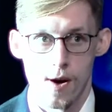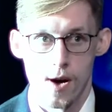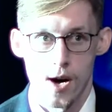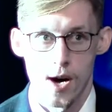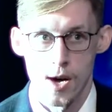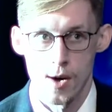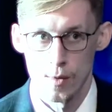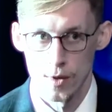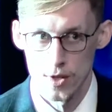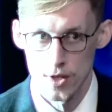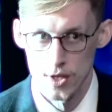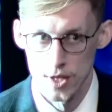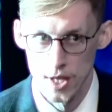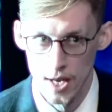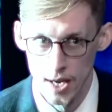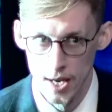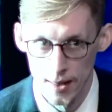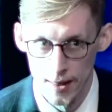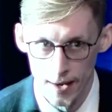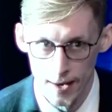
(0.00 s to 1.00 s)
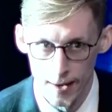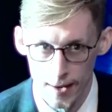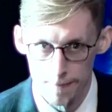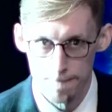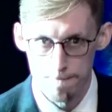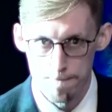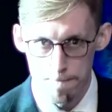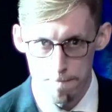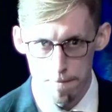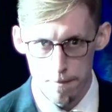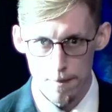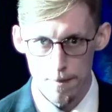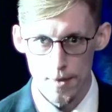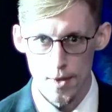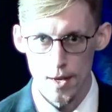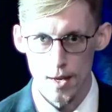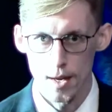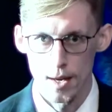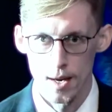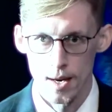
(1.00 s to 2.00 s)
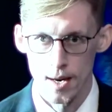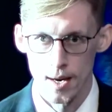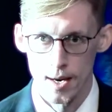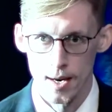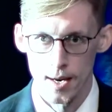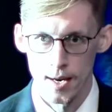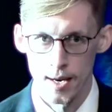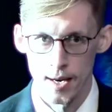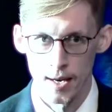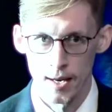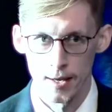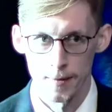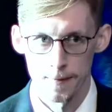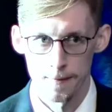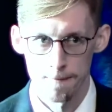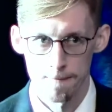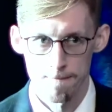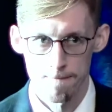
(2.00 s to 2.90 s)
I would say that I